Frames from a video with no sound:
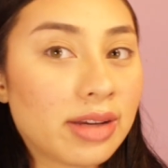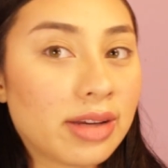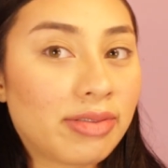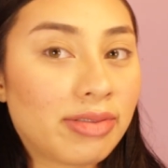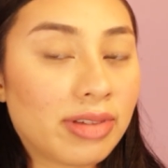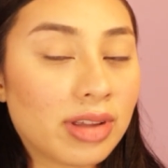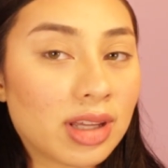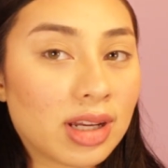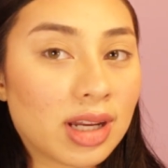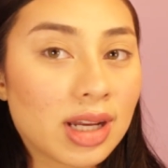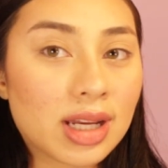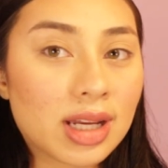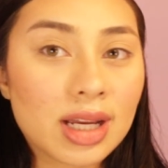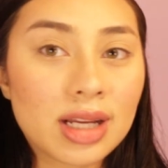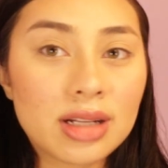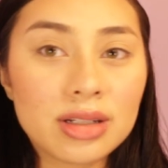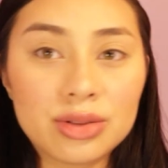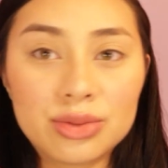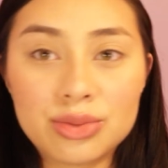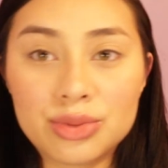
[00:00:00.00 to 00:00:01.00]
I feel like I
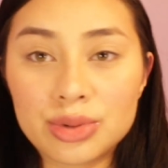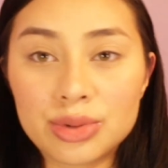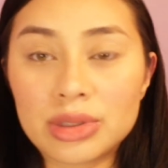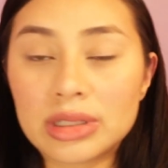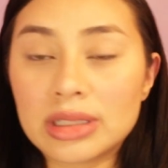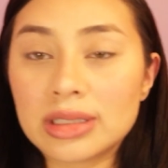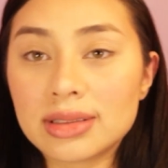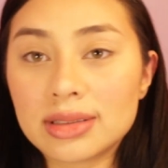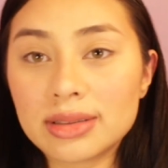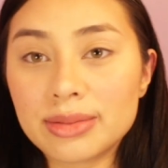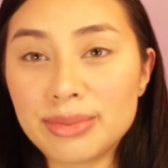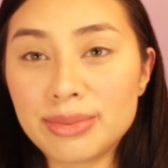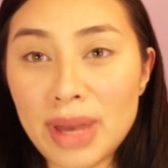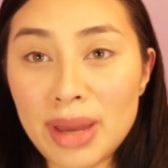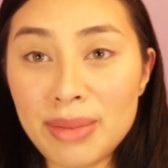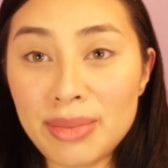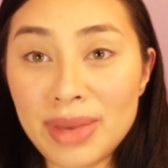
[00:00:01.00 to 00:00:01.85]
kind of ruined my